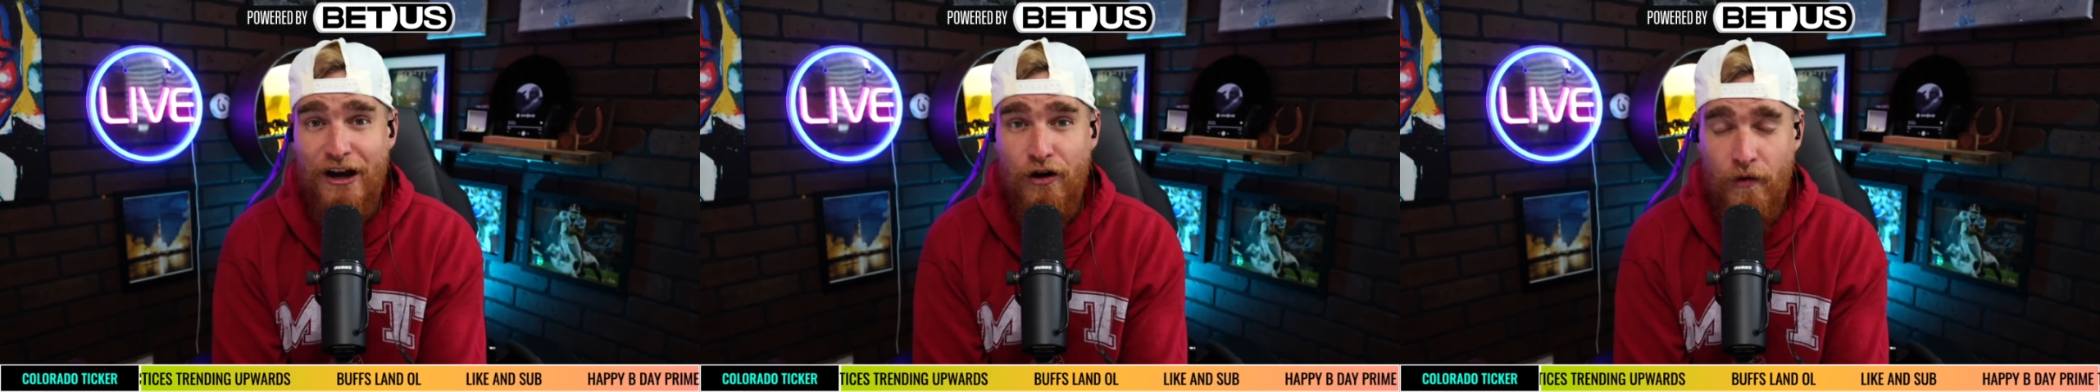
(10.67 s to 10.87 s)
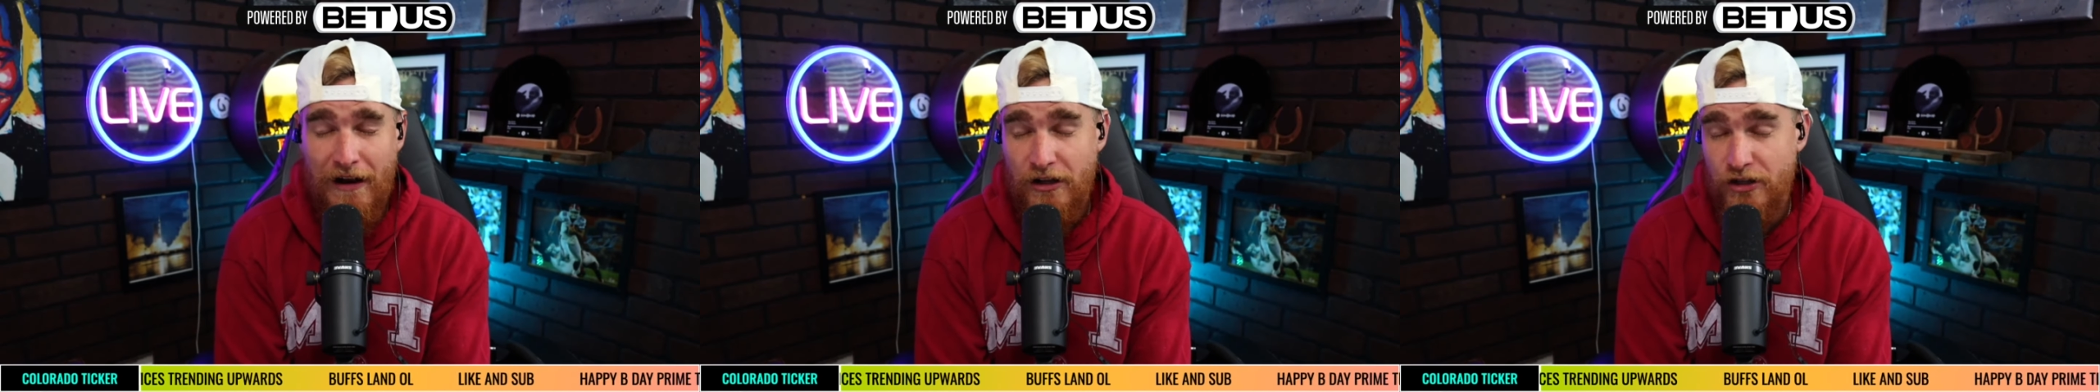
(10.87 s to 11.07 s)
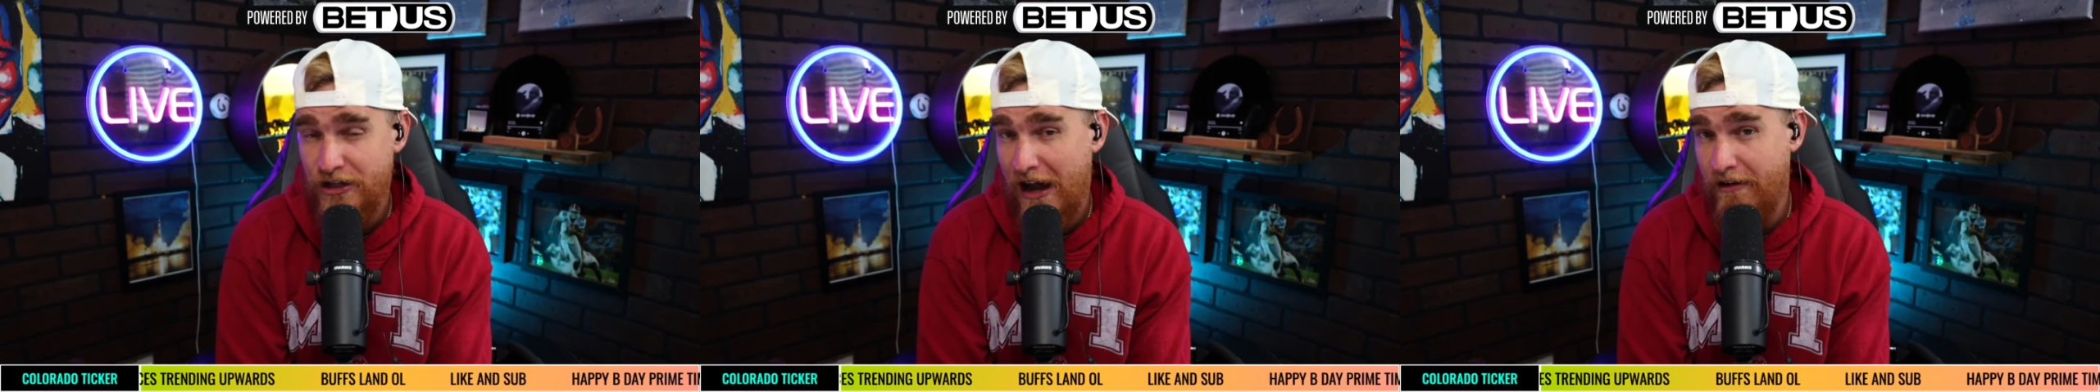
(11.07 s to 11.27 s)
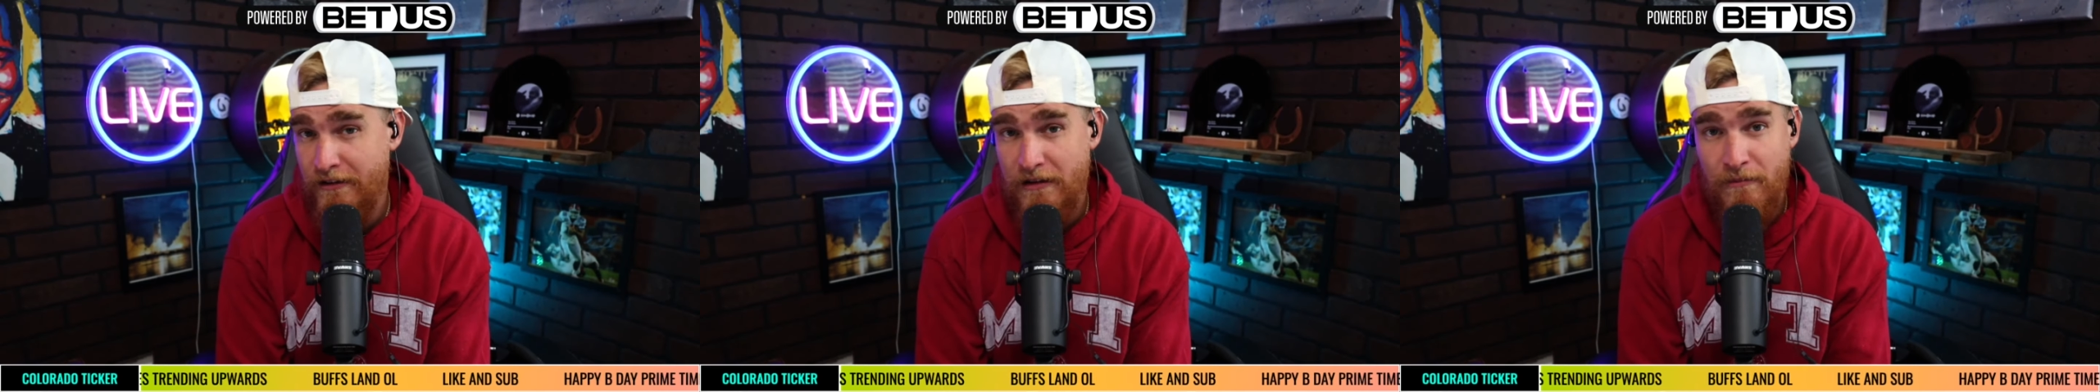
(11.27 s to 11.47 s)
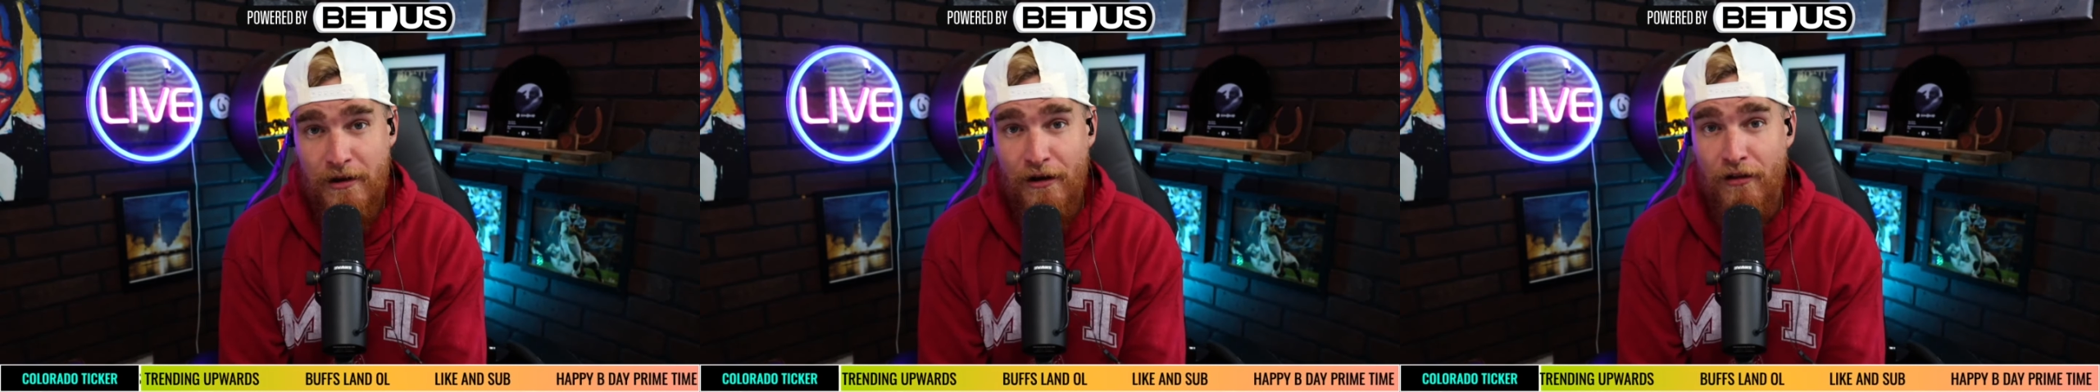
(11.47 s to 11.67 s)
grandchild in
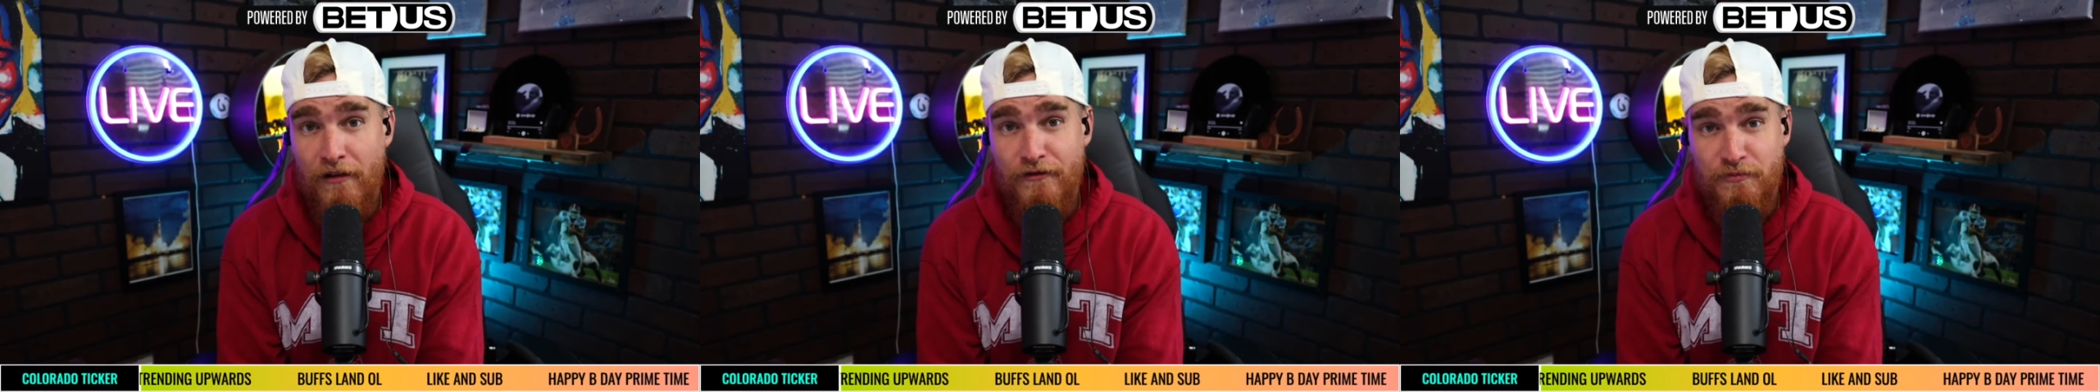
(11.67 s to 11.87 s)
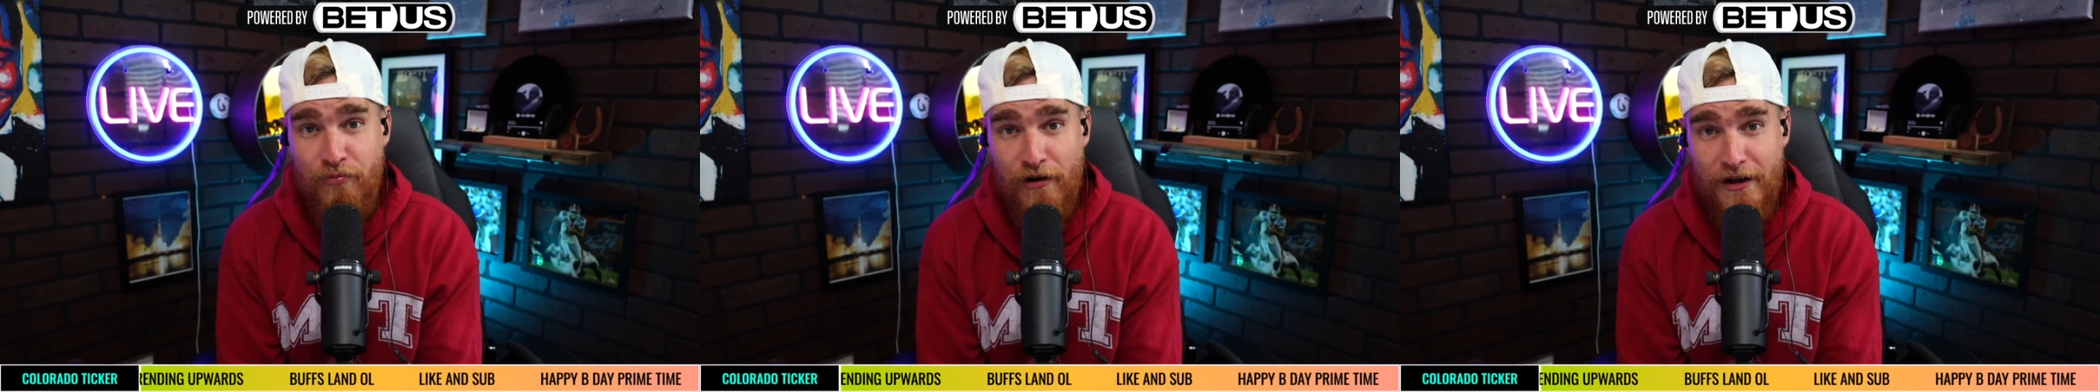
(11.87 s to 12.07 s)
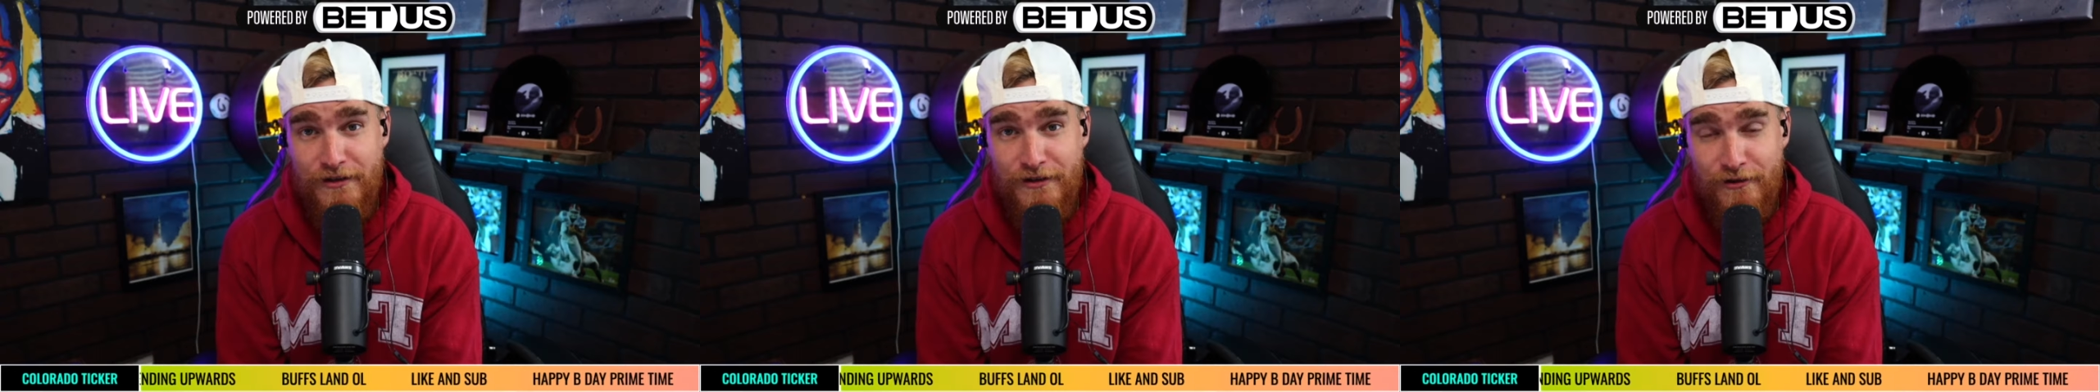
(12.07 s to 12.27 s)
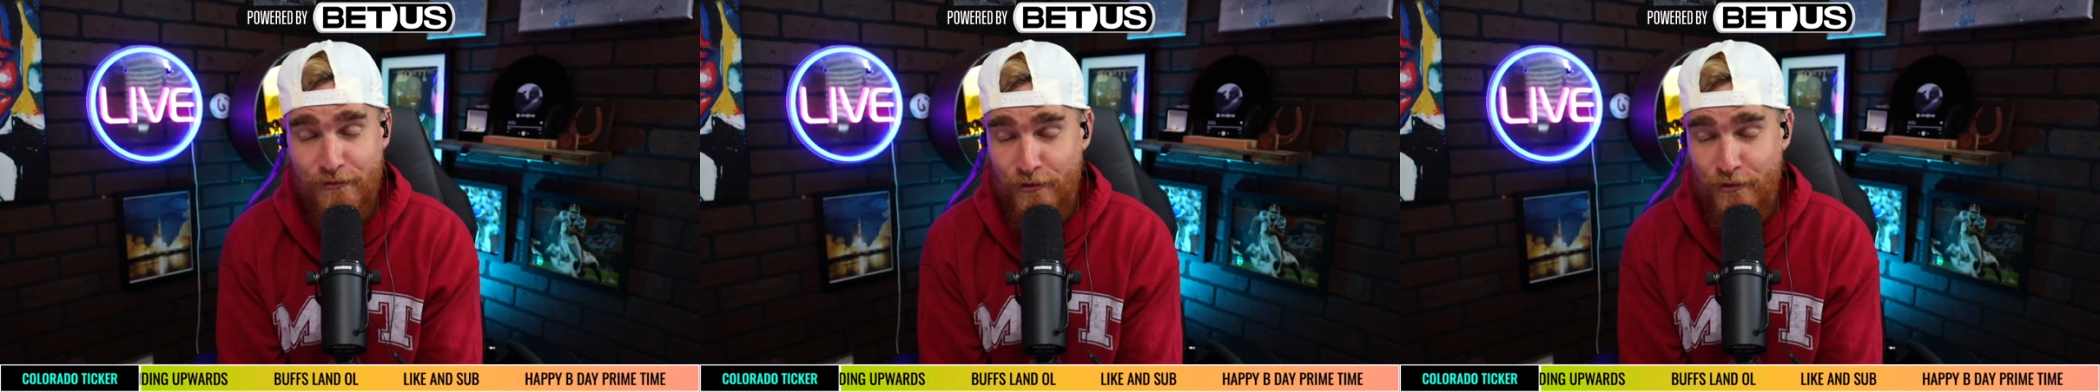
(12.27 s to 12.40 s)
the middle of his presser,